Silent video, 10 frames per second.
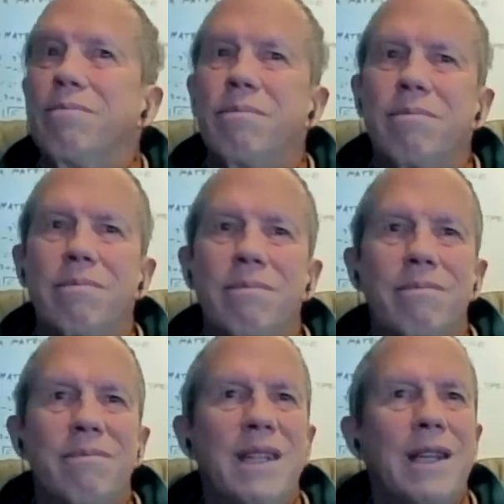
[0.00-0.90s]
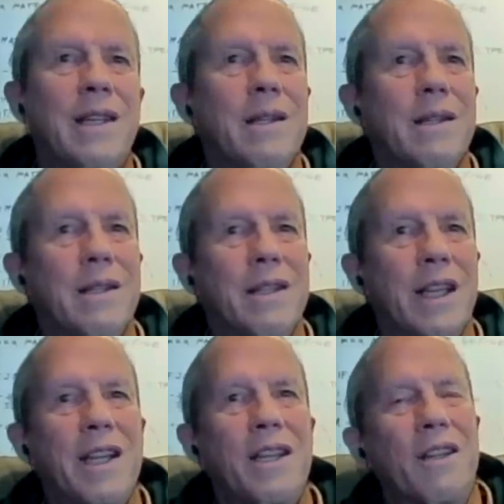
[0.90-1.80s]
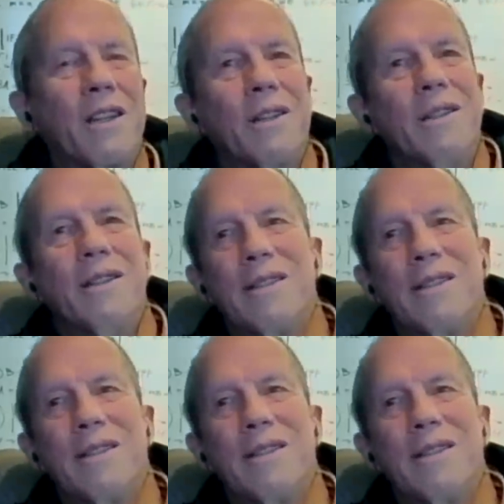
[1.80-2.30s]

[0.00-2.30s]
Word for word: nearly a decade ago.